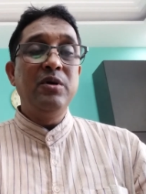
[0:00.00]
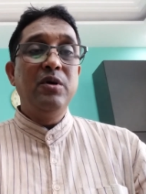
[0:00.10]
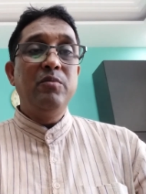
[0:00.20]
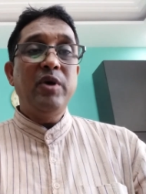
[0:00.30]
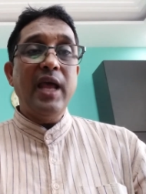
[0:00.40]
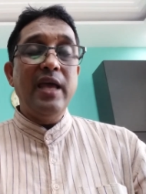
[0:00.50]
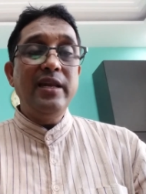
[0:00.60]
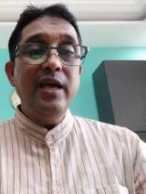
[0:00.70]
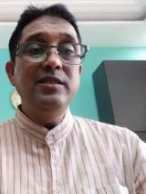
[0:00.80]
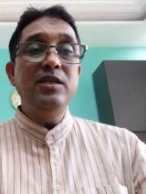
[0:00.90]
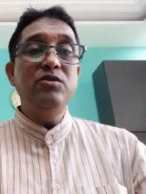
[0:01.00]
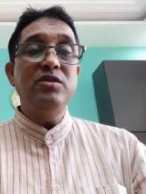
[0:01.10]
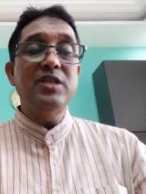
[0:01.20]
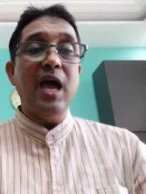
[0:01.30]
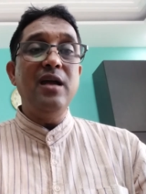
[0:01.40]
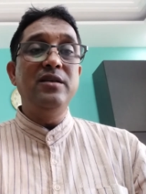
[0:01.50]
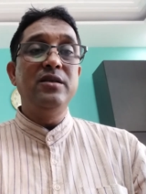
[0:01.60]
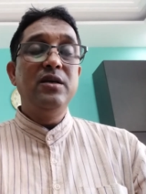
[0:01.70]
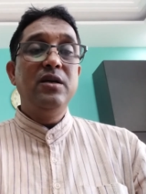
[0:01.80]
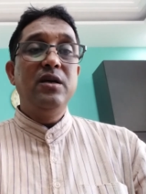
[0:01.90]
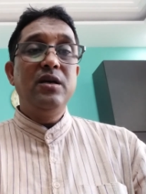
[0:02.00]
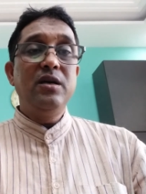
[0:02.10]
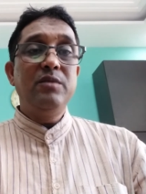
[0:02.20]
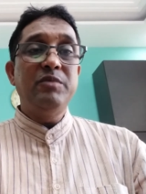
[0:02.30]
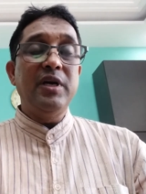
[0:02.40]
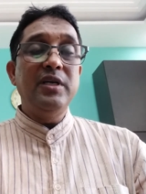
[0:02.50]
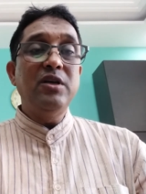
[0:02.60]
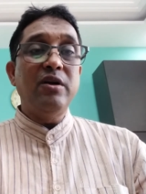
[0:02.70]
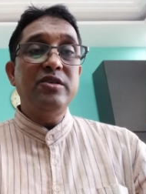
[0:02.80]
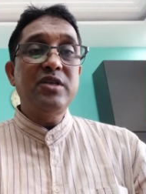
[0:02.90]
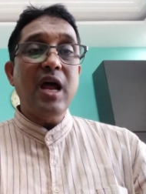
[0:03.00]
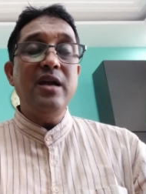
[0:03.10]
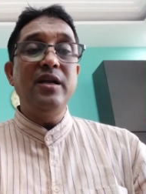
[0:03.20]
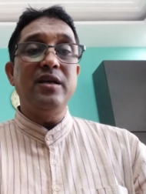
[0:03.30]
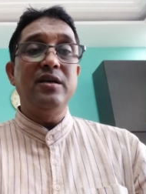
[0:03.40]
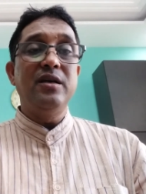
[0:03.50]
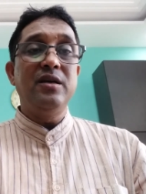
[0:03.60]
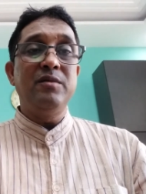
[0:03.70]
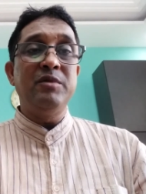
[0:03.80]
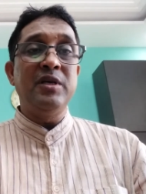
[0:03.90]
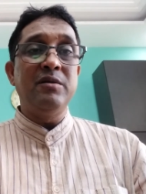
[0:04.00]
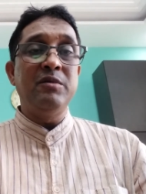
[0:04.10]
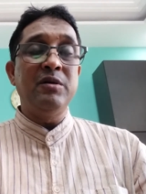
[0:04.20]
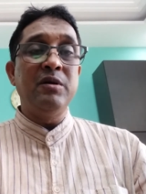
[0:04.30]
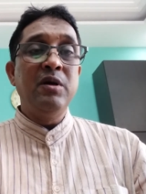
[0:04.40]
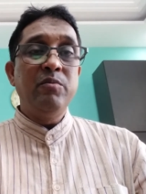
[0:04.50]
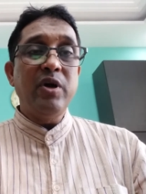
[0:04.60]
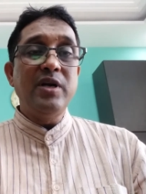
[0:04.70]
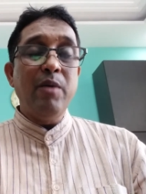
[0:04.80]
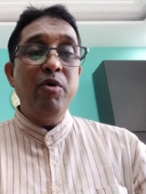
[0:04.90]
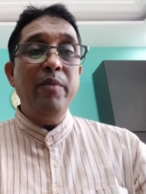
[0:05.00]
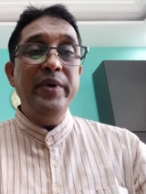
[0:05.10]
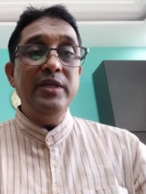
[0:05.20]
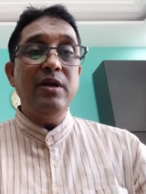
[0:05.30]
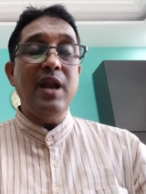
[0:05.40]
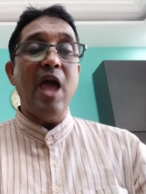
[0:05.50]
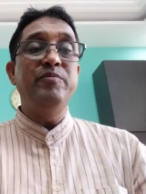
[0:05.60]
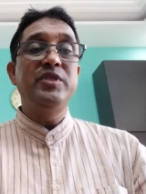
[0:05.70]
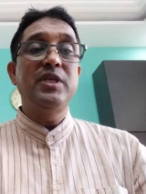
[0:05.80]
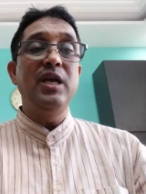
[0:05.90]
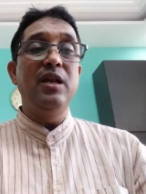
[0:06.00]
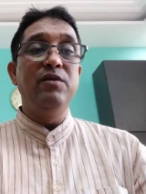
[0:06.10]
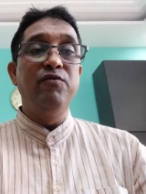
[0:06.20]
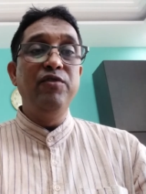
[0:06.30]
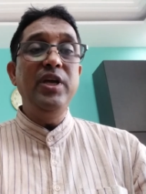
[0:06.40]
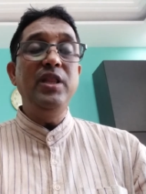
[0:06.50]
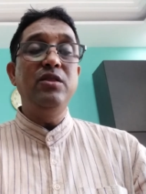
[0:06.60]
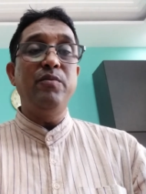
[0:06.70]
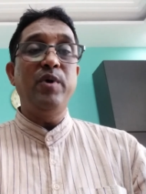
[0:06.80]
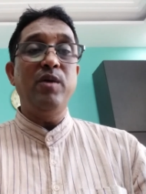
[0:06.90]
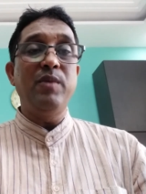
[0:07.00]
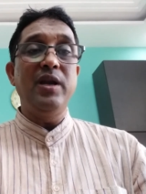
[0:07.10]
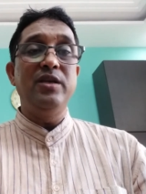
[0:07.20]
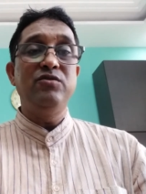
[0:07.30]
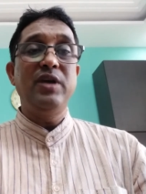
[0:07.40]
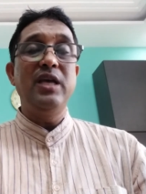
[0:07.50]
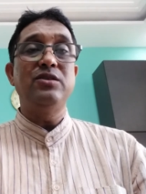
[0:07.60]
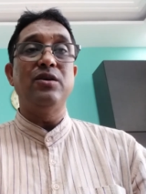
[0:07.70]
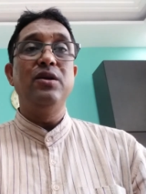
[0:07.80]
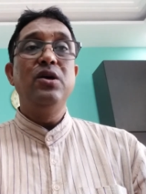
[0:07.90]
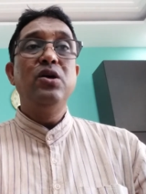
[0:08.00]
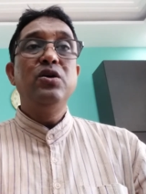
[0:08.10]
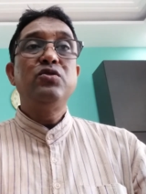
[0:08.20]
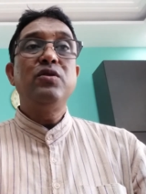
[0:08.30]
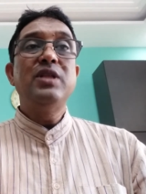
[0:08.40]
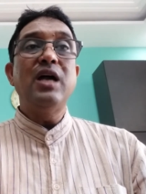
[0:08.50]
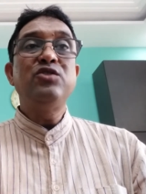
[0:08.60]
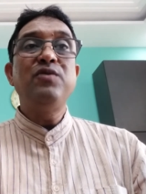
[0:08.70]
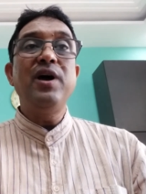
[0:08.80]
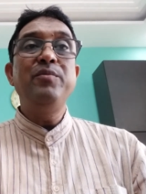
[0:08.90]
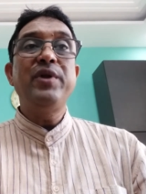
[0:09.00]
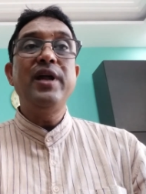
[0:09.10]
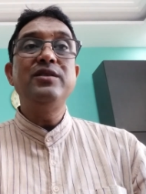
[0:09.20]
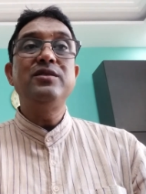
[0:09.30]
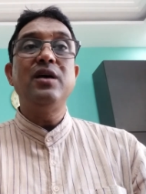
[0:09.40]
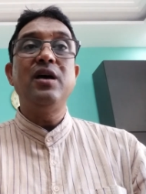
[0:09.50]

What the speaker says: for engaging the child in understanding, for developing the life skill with the formal education. So that's why friends,